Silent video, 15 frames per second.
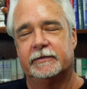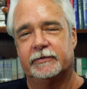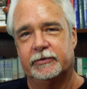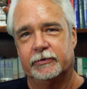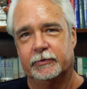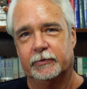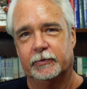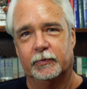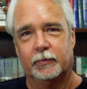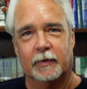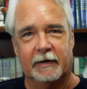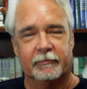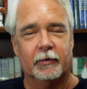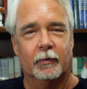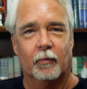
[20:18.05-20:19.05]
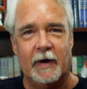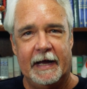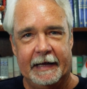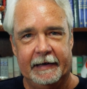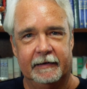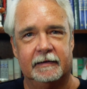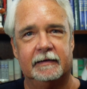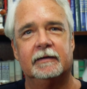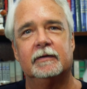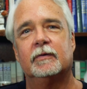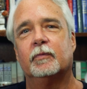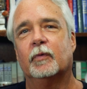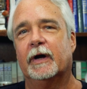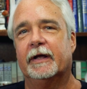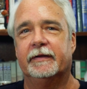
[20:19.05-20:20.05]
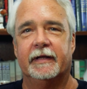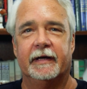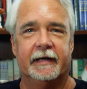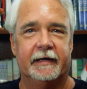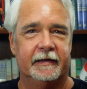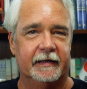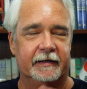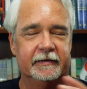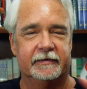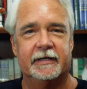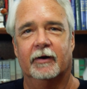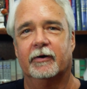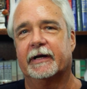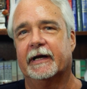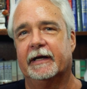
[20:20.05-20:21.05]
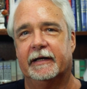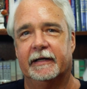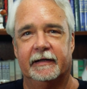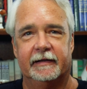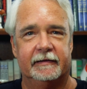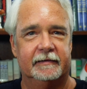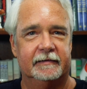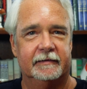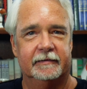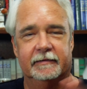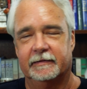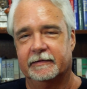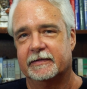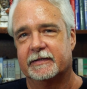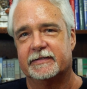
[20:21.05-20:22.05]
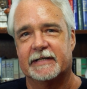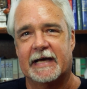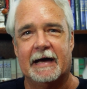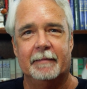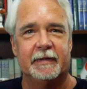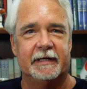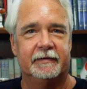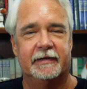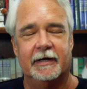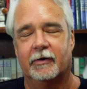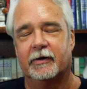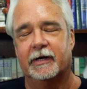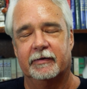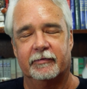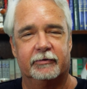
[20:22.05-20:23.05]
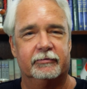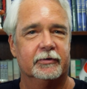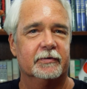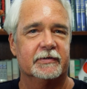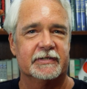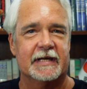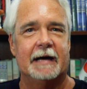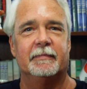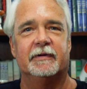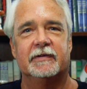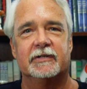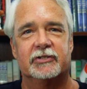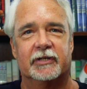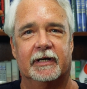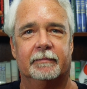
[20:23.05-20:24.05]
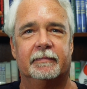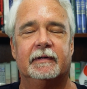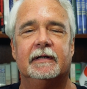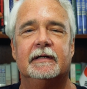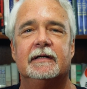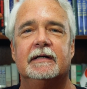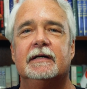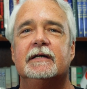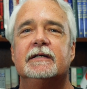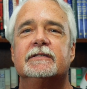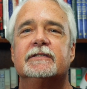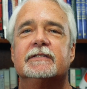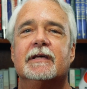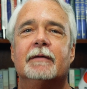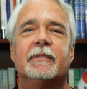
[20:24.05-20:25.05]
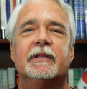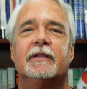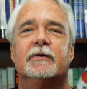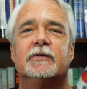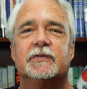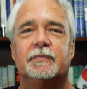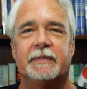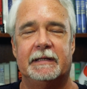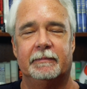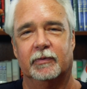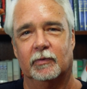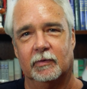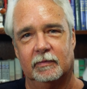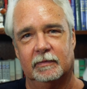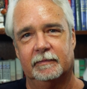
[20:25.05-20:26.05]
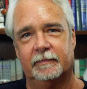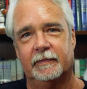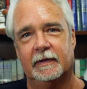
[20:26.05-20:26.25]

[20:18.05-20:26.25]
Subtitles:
to wherever it went, when they interrogated and examined, interrogated crew examined the ship, some of those people,